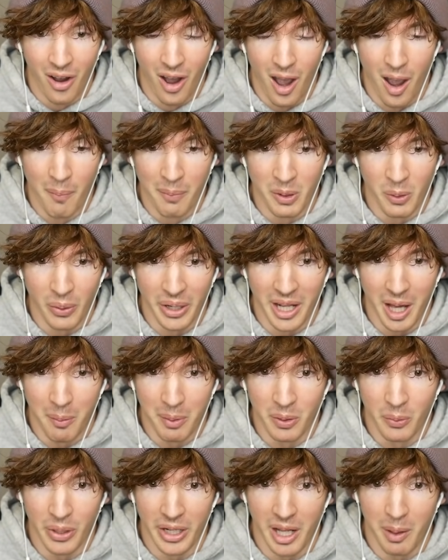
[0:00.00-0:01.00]
Oh, I'm gonna win. I'm
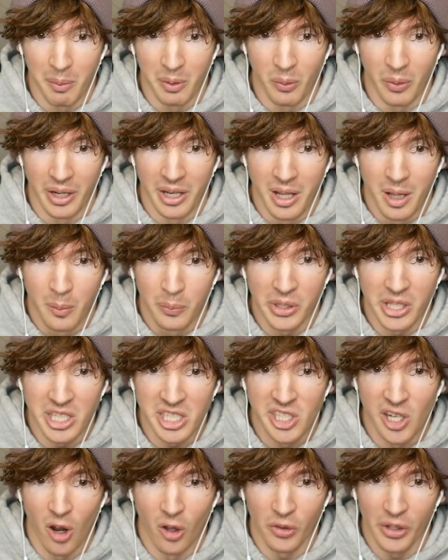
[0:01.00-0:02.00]
gonna win. I'm gonna win.
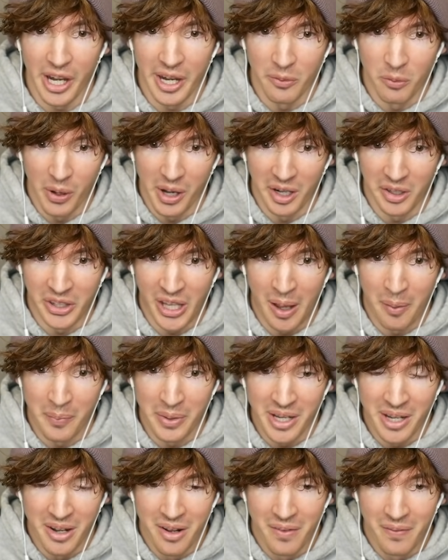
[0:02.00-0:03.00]
Please don't land right on top of
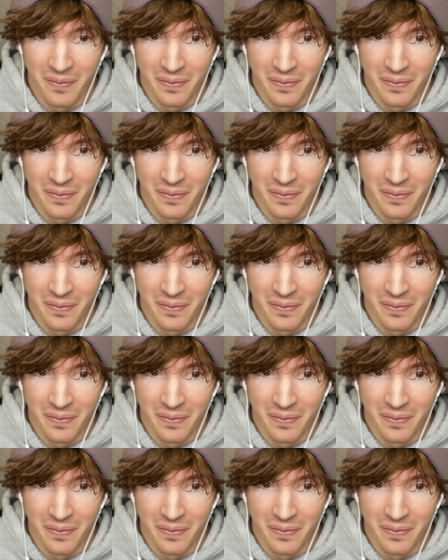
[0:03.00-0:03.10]
me.